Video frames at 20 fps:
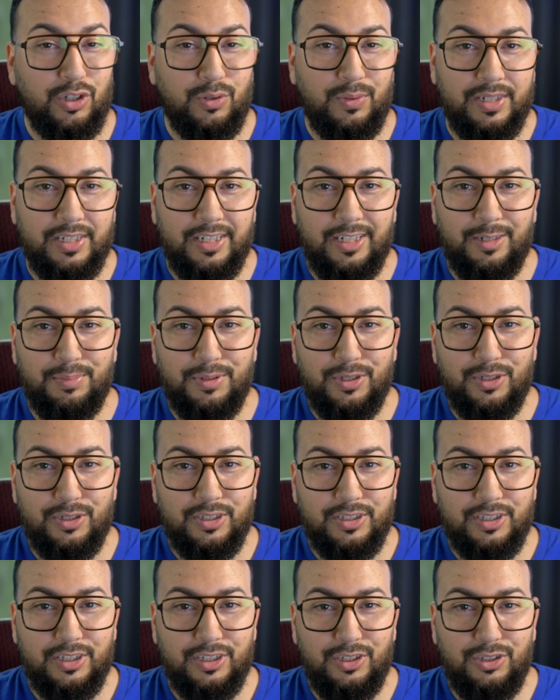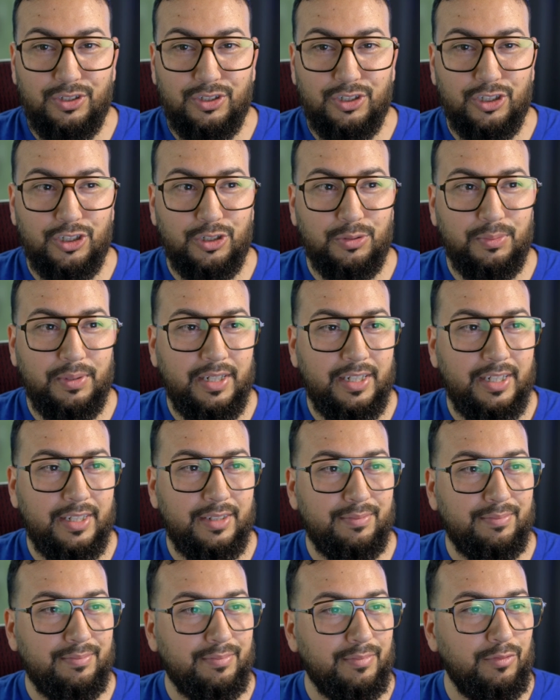already uploaded to YouTube,
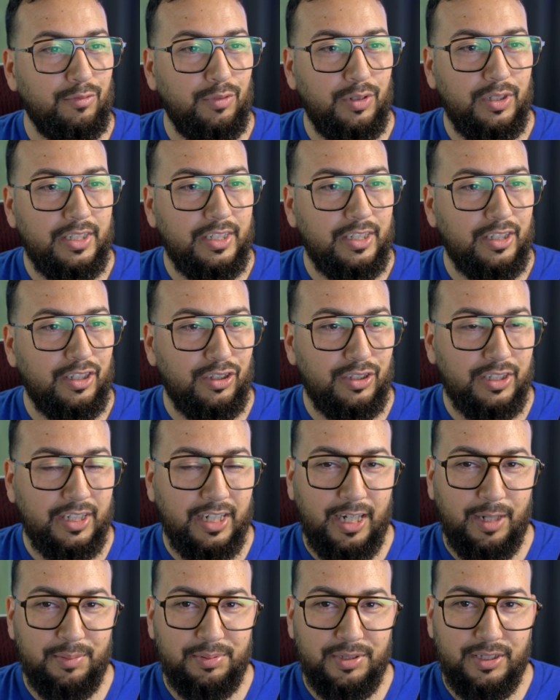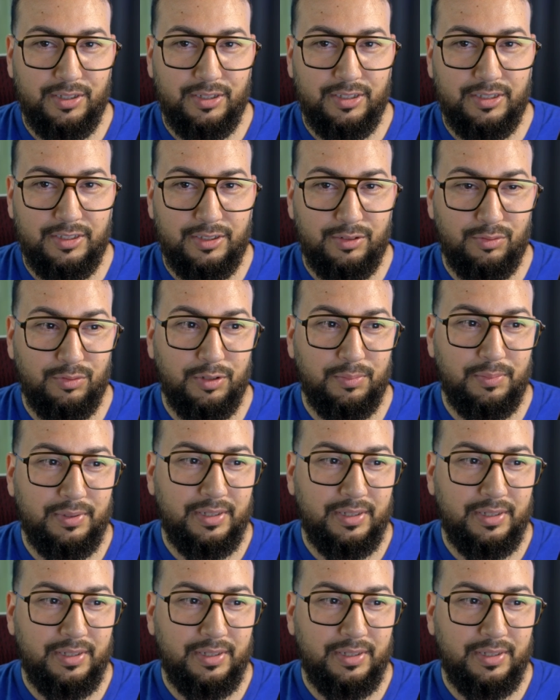and really your only options would